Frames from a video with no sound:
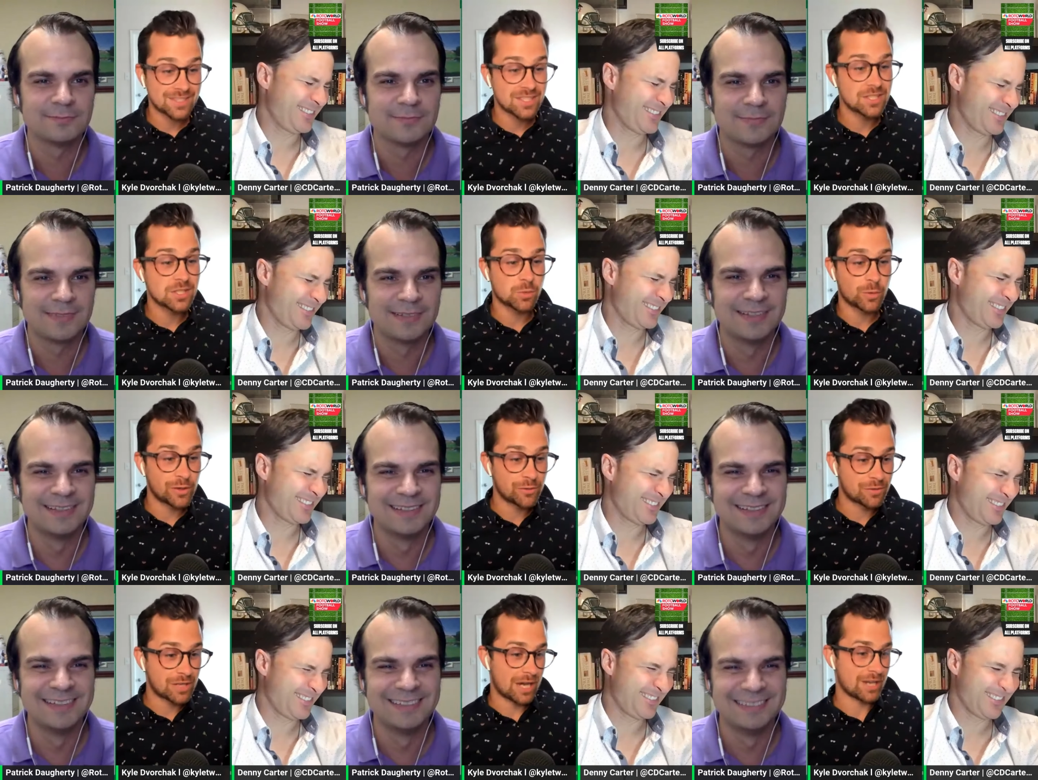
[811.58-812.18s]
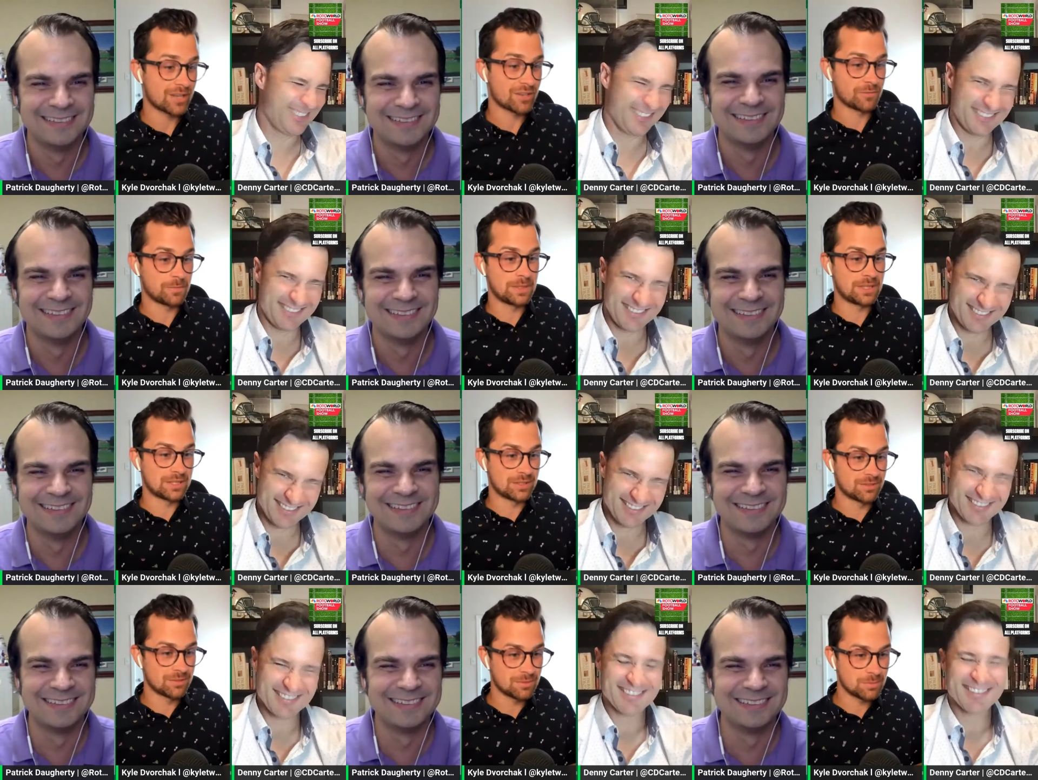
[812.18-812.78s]
Speaker 1: since we've kind of
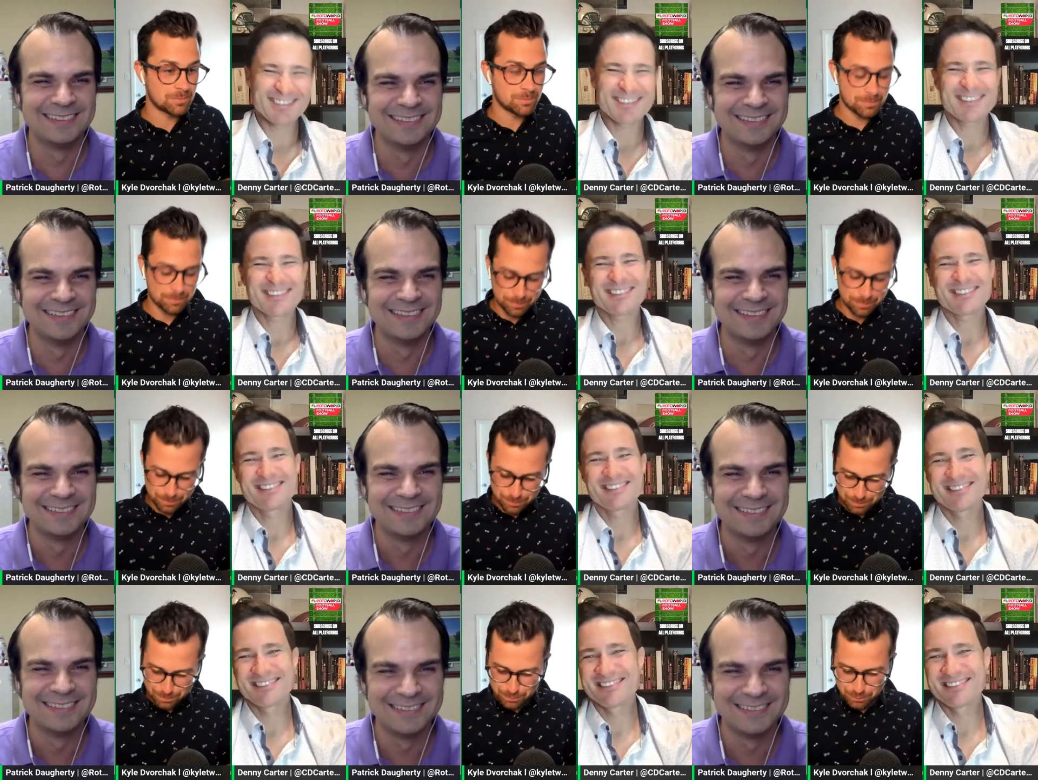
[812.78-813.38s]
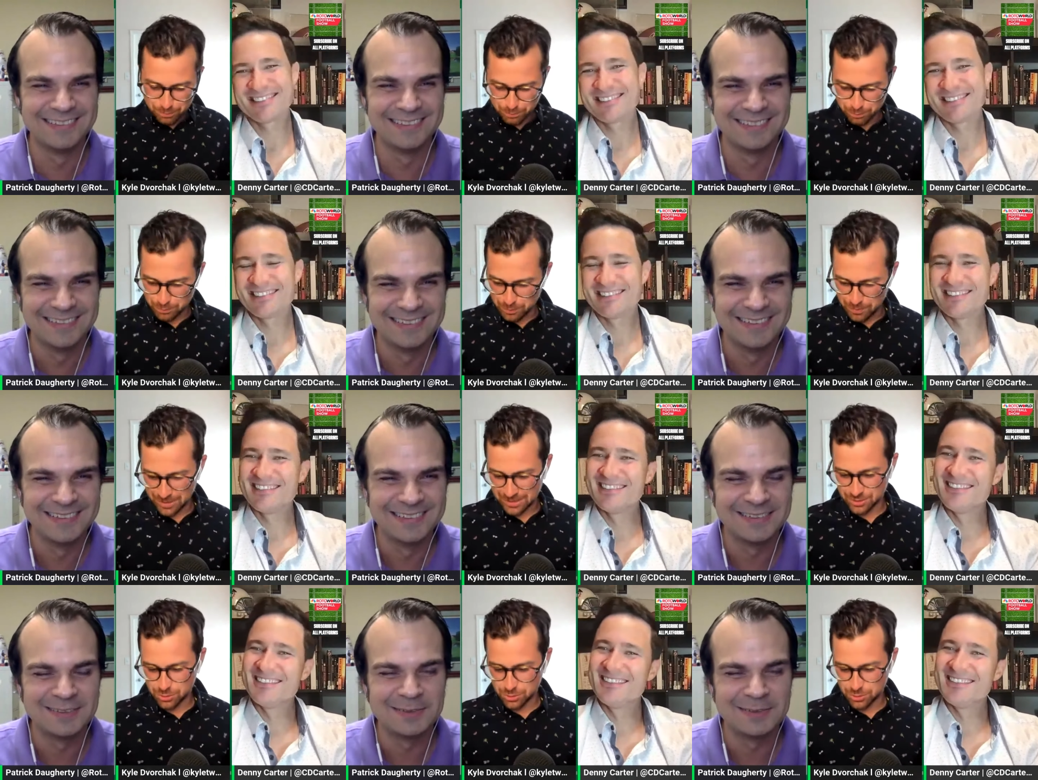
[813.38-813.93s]
been been